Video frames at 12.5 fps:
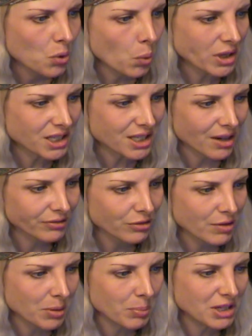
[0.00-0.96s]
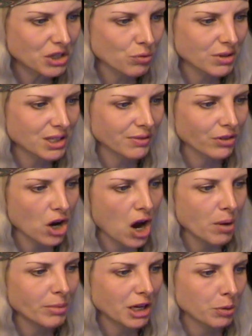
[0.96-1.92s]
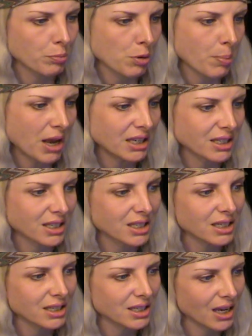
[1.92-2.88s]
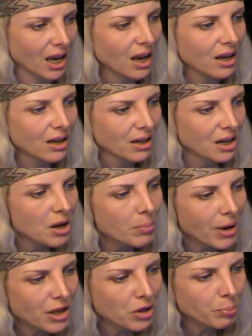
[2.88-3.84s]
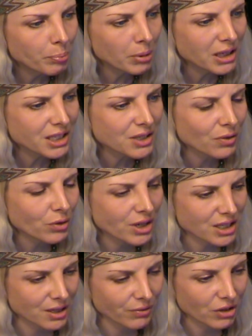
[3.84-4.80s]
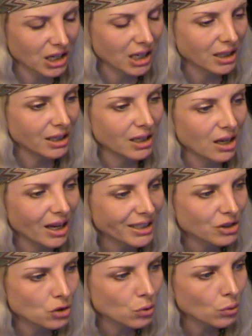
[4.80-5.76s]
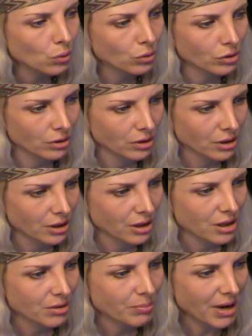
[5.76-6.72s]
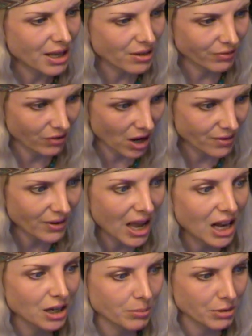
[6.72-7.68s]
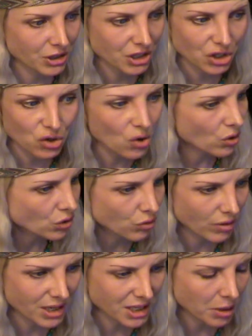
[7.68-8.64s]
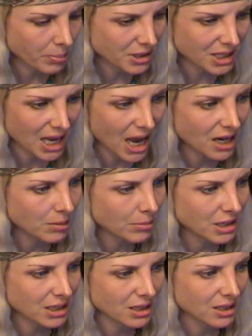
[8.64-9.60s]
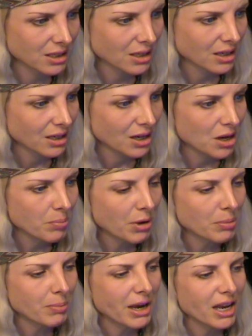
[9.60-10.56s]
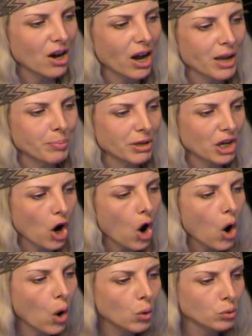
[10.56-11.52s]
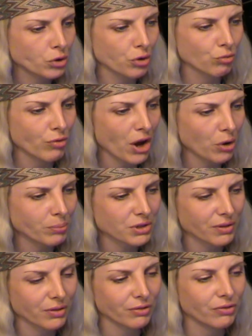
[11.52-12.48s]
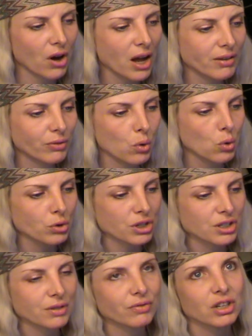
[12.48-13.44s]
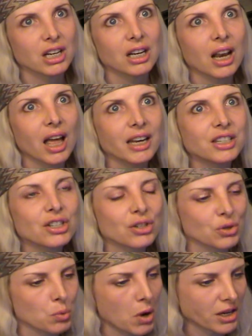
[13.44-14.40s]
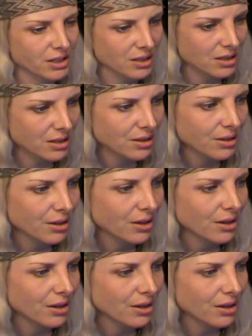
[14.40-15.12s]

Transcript: When suffering miseries of karmic propensities here, may the blissfulness of the clear light dawn. May the 5 elements not rise up as enemies, but may I behold the realms of the 5 orders of the enlightened ones.